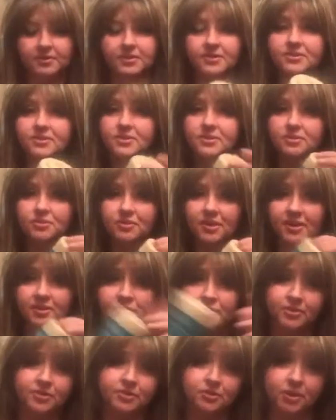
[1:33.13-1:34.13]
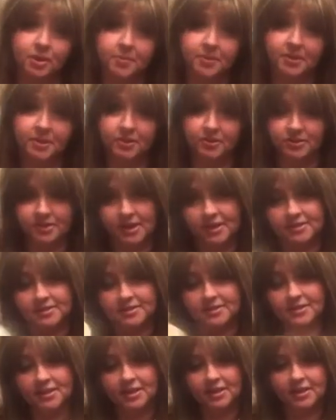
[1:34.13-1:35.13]
this is great for scrubbing your dead
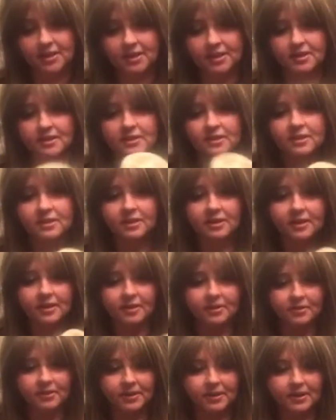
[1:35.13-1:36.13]
skin, you know,